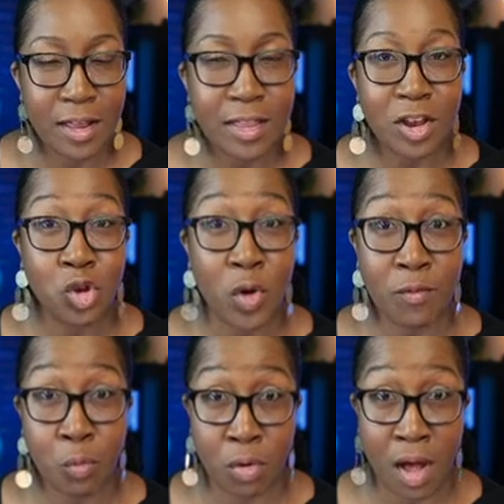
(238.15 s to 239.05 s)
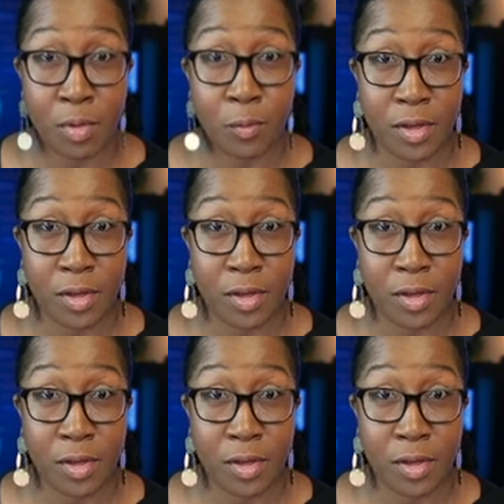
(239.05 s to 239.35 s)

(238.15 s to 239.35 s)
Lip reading: that you have a problem